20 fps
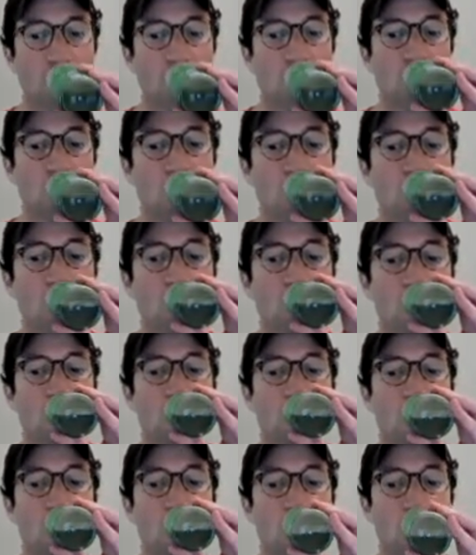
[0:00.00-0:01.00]

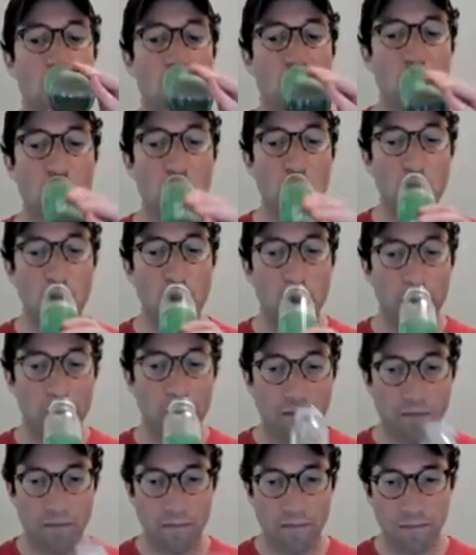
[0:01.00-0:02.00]

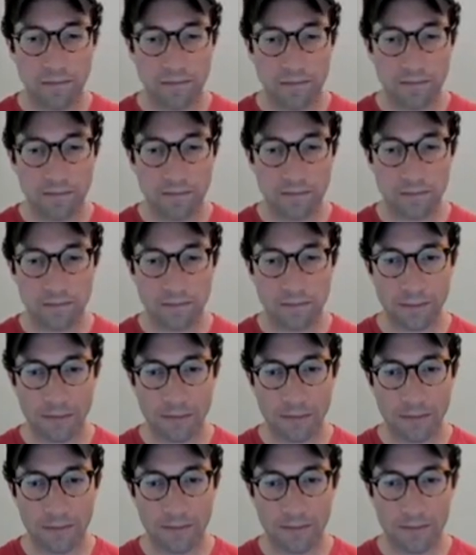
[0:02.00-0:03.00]

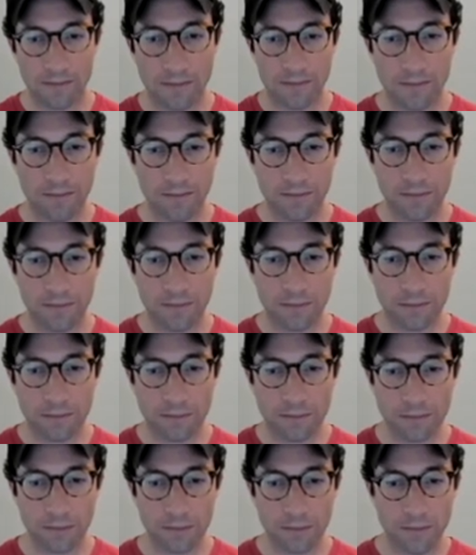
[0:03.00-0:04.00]

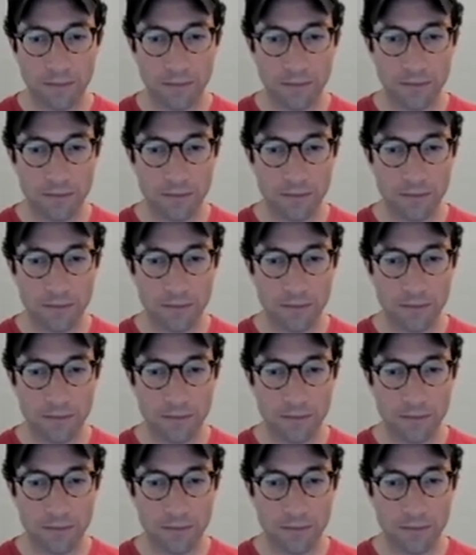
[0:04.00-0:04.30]
No words are spoken by the person on screen.